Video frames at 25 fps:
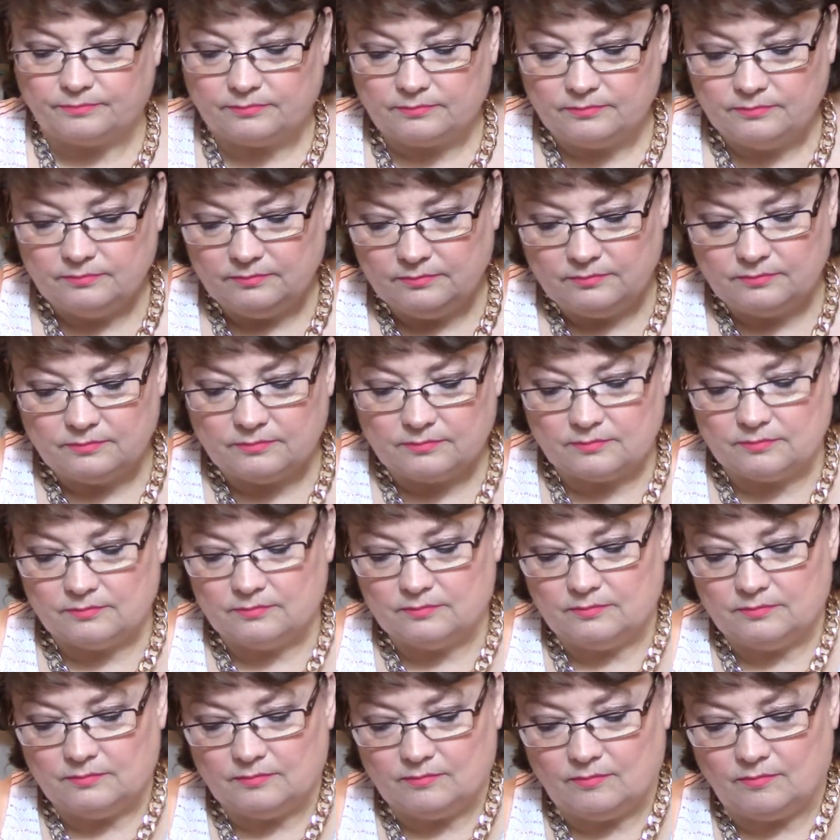
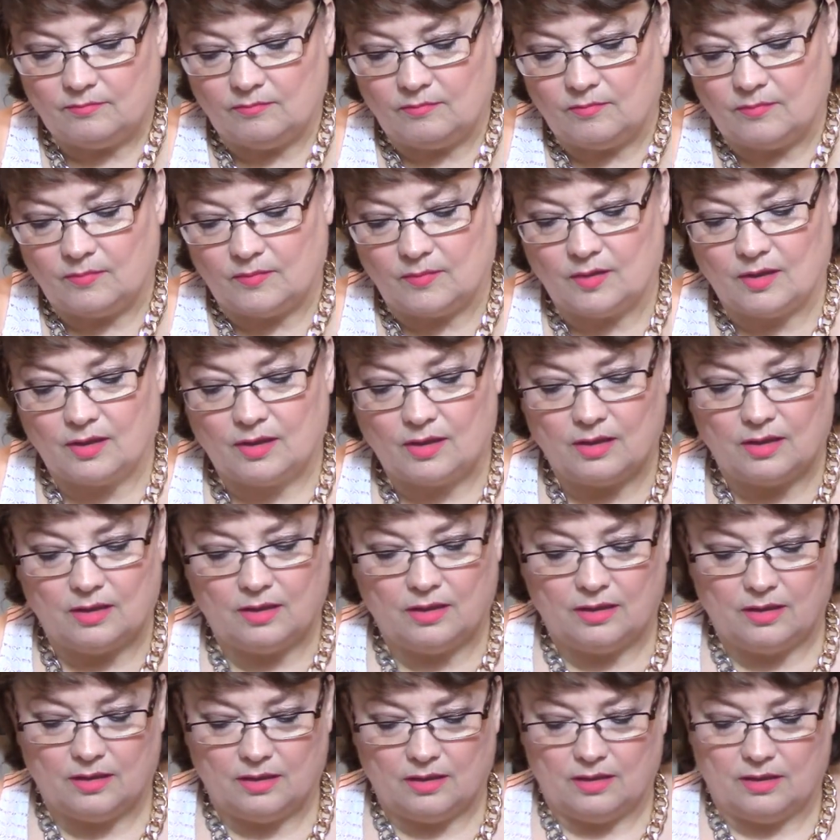
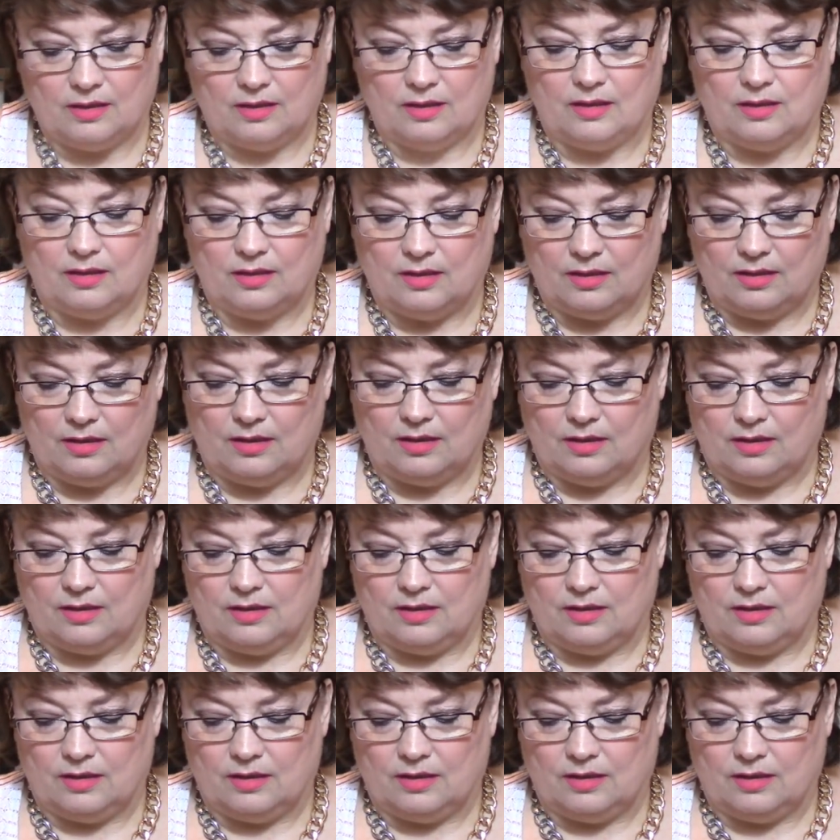[no speech]